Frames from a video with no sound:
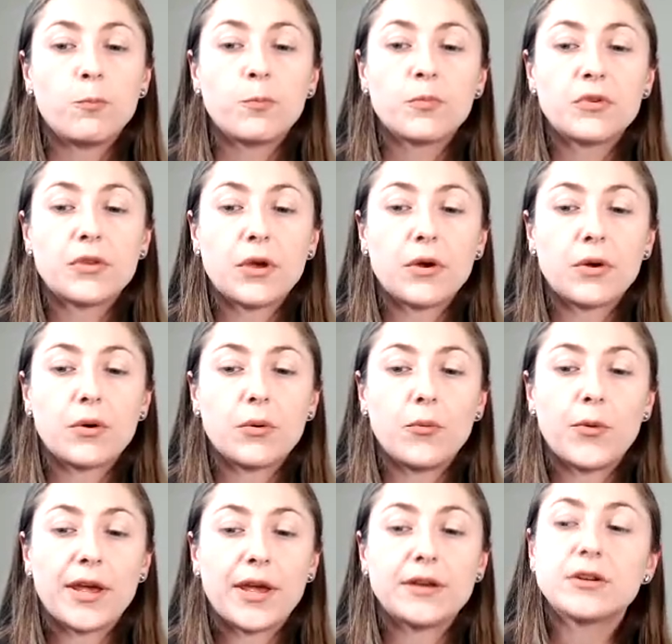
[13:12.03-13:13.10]
So
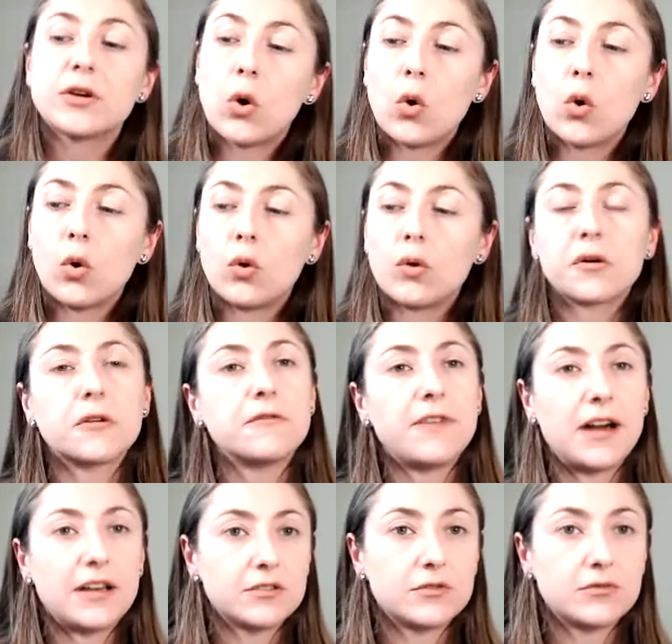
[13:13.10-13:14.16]
when coal or
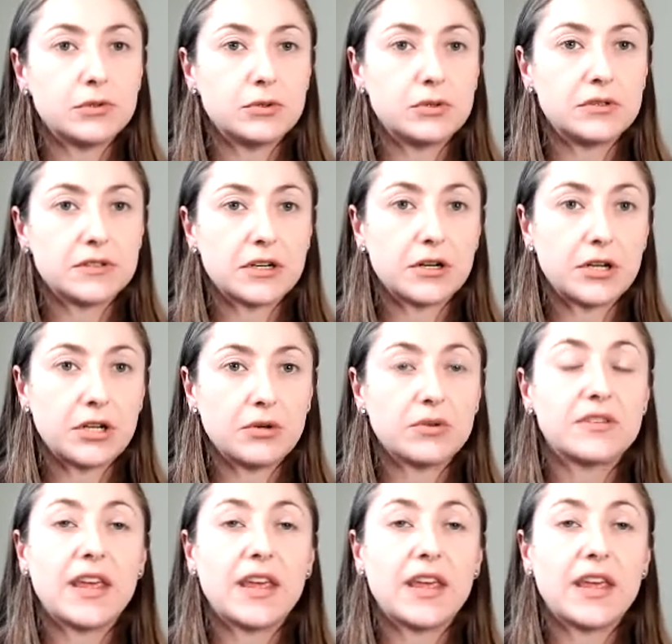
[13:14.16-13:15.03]
fossil fuels are used,